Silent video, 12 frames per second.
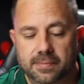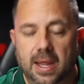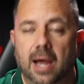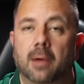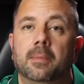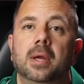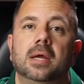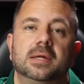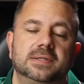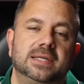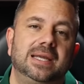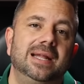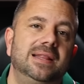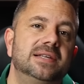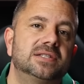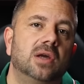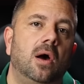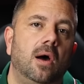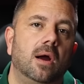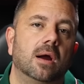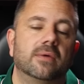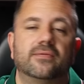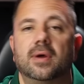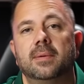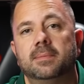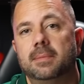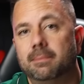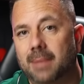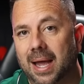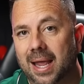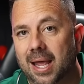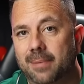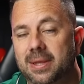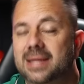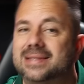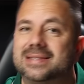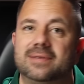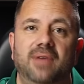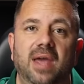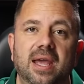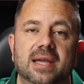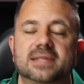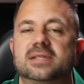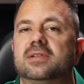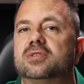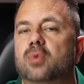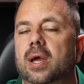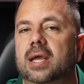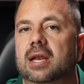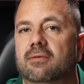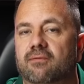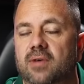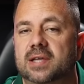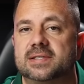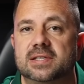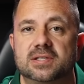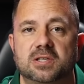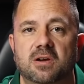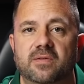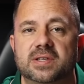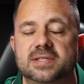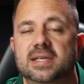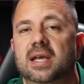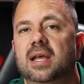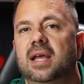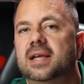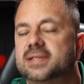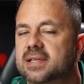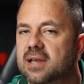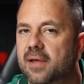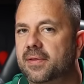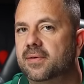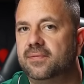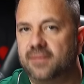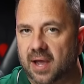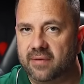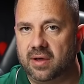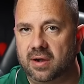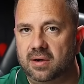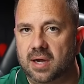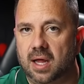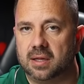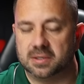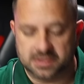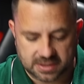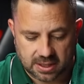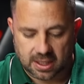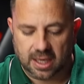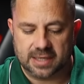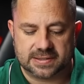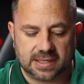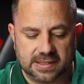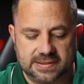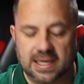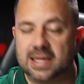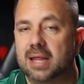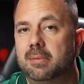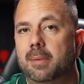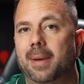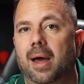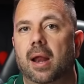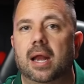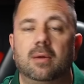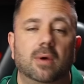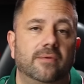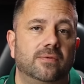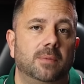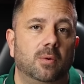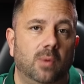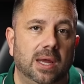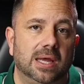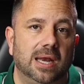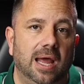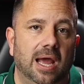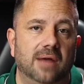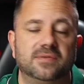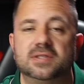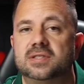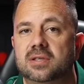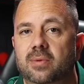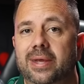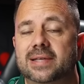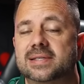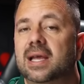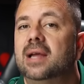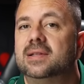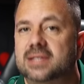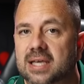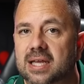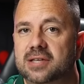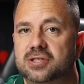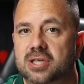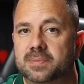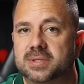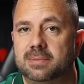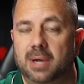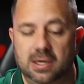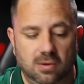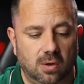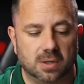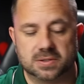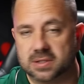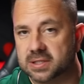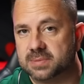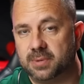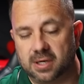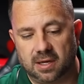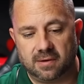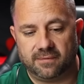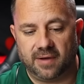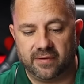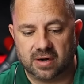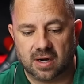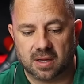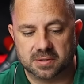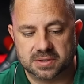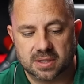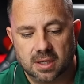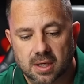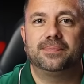Now, to get this car from Miami to Vegas, so this way I can get it fixed and serviced, is another $500. And it's gonna take them about anywhere from a week and a half to 2 weeks to get it shipped to my door. So let's put another $500.